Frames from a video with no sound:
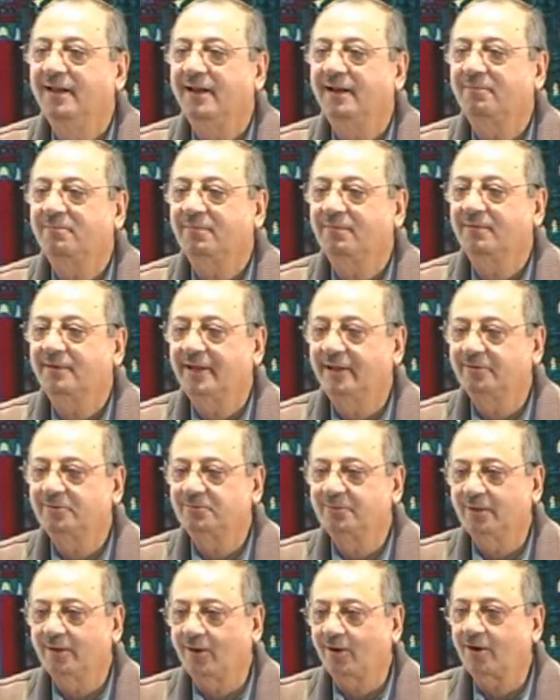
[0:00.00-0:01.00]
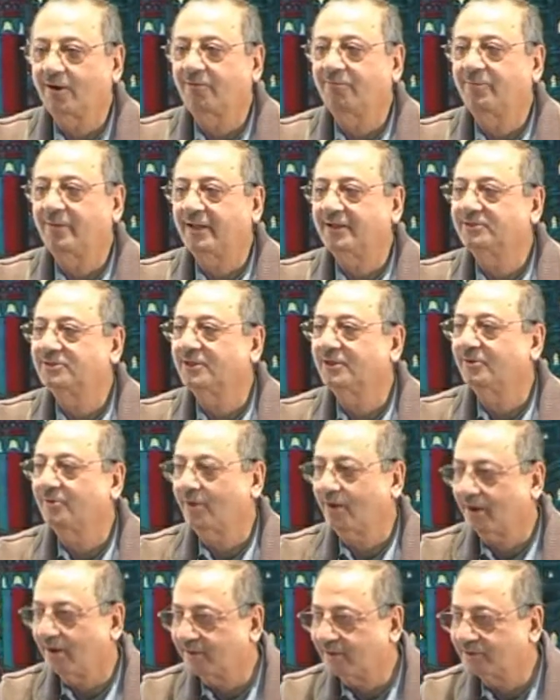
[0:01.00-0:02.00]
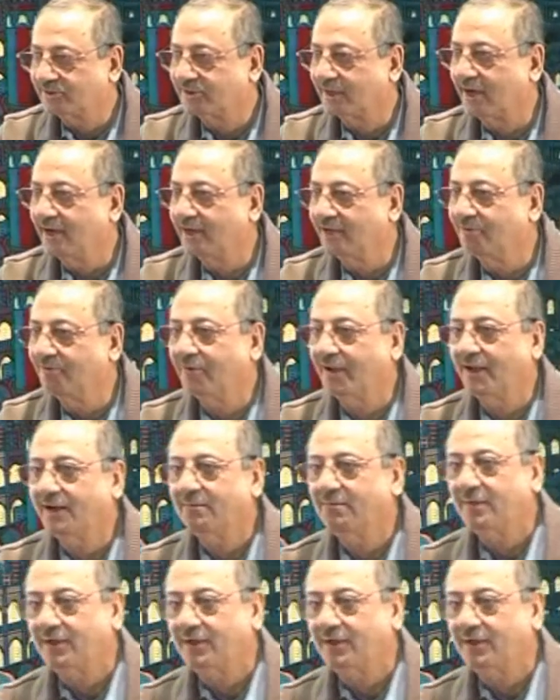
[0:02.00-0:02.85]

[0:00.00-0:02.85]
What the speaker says: It gives me a lot of pleasure. You are understanding well,